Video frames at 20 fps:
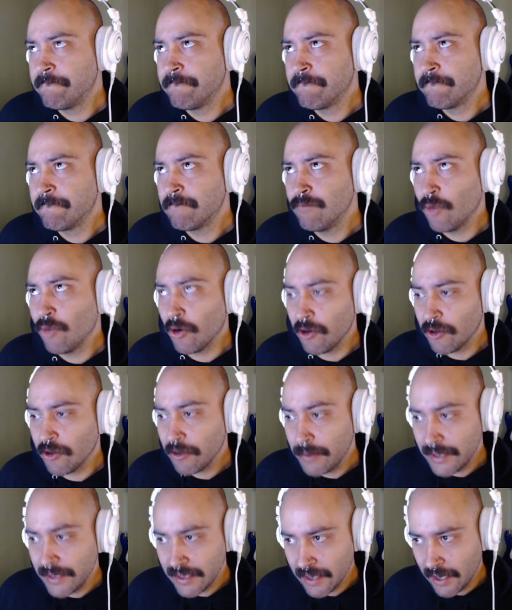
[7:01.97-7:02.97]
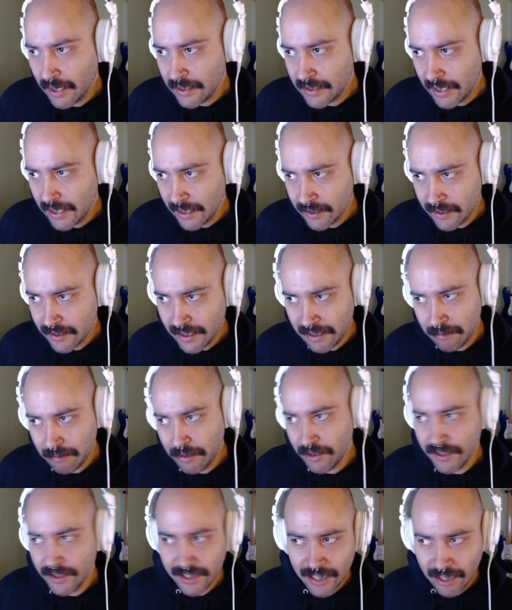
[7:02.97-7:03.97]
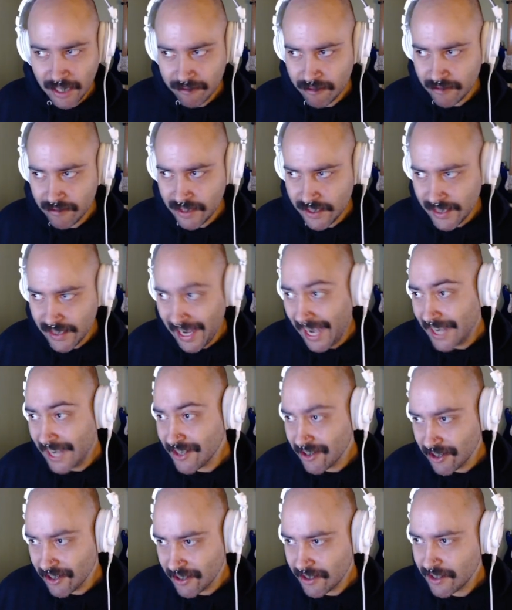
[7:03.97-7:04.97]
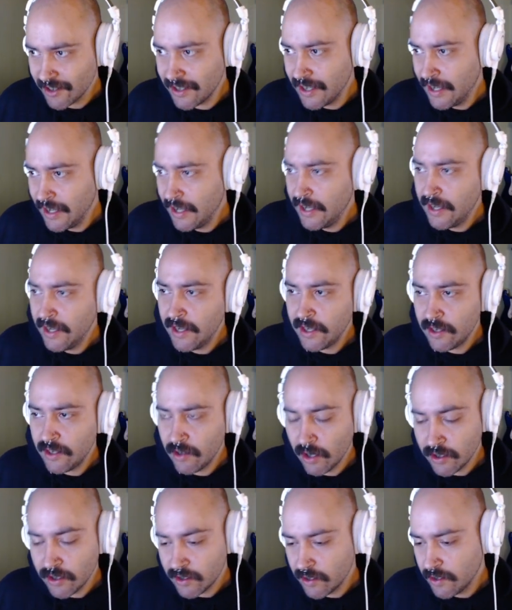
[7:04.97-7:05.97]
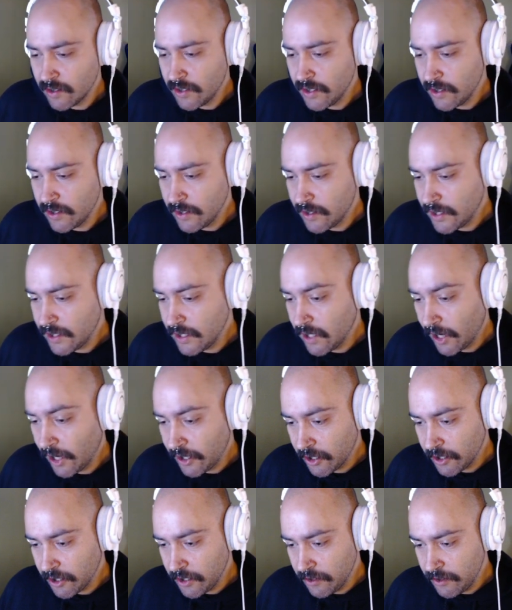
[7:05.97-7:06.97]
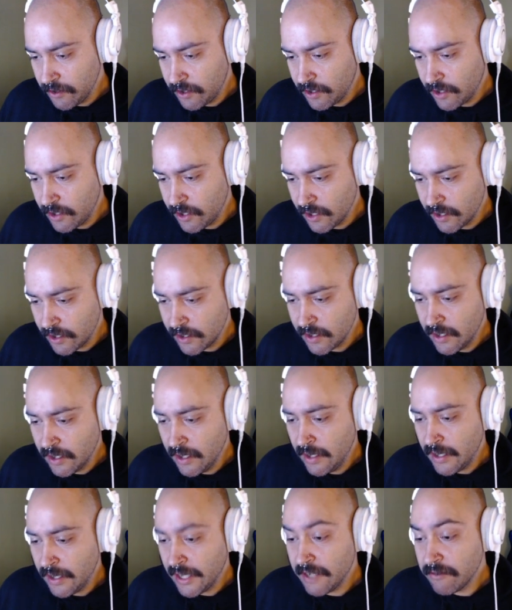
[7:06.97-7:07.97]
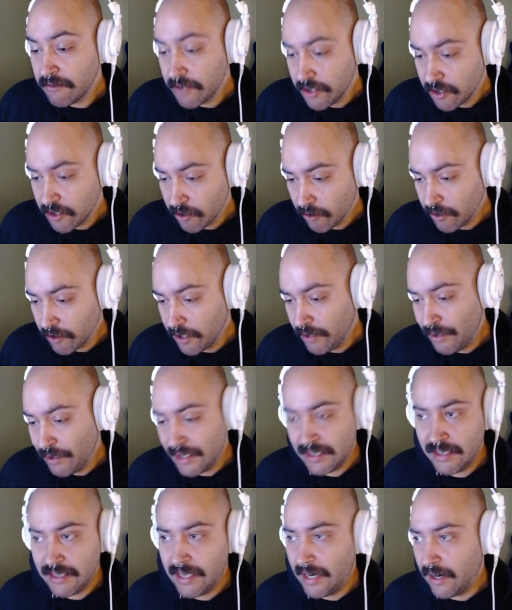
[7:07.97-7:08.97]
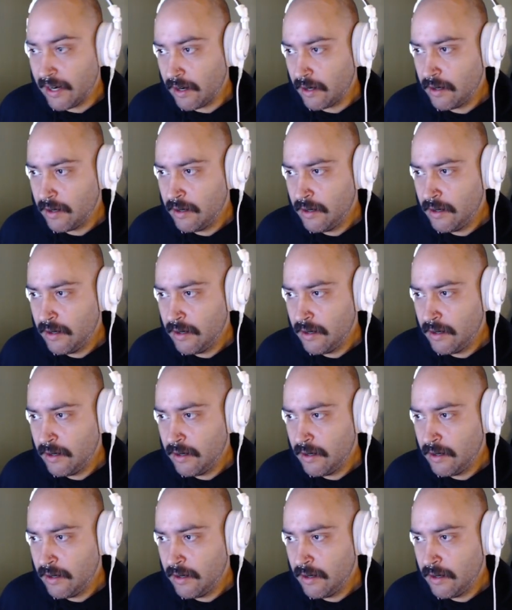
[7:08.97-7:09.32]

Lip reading: more urban contexts, kind of building off of these hazards, you also see LiDAR used to just inventory what's there.